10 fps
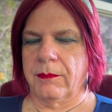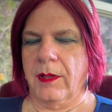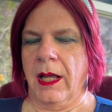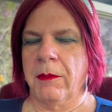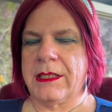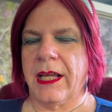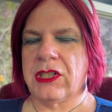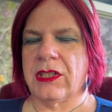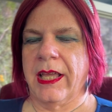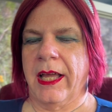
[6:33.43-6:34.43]
I was
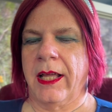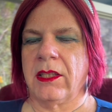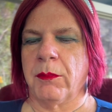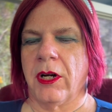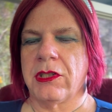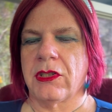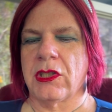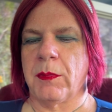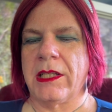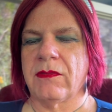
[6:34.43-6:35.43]
actually at the Marshall
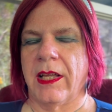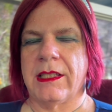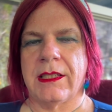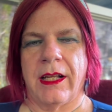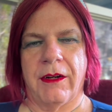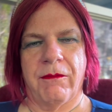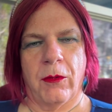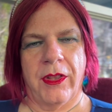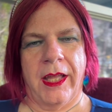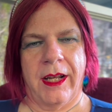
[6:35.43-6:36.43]
Space Flight Center
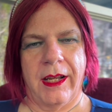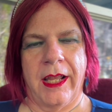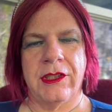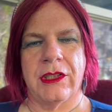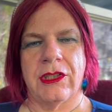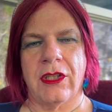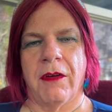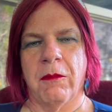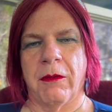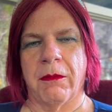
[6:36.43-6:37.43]
for that engine
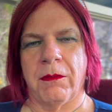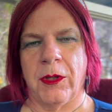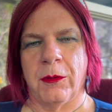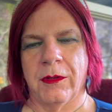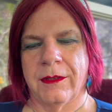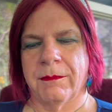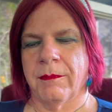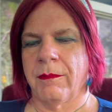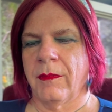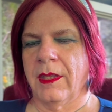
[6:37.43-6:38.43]
software review.
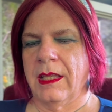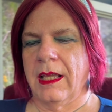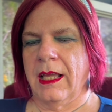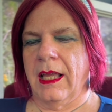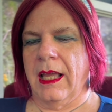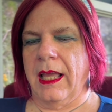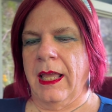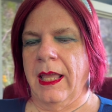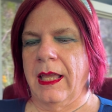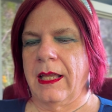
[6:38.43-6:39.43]

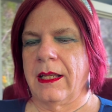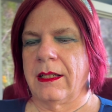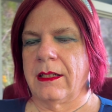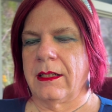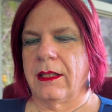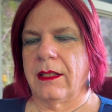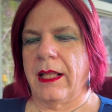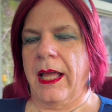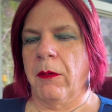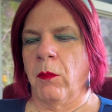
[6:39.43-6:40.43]
And
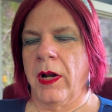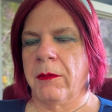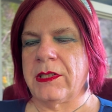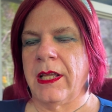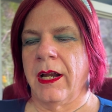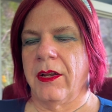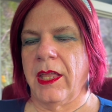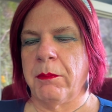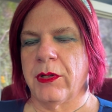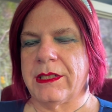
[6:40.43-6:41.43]
when I was there,
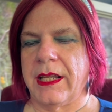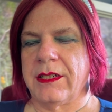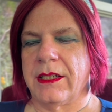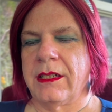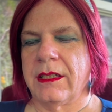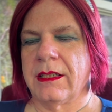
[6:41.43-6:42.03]
they presented